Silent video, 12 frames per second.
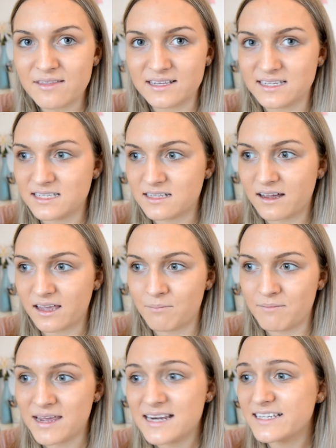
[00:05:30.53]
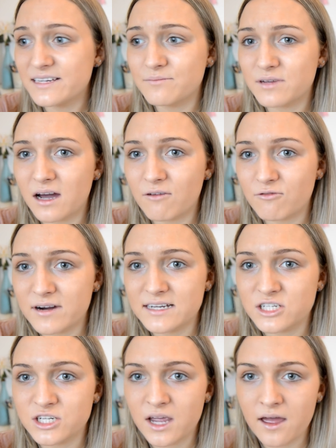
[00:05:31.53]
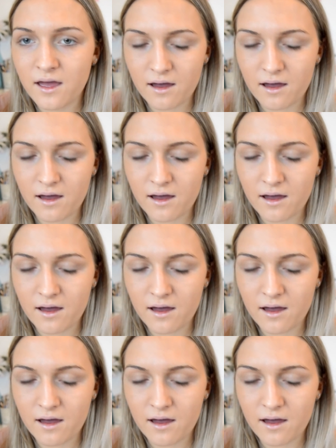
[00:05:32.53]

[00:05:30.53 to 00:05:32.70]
This is like a medium coverage.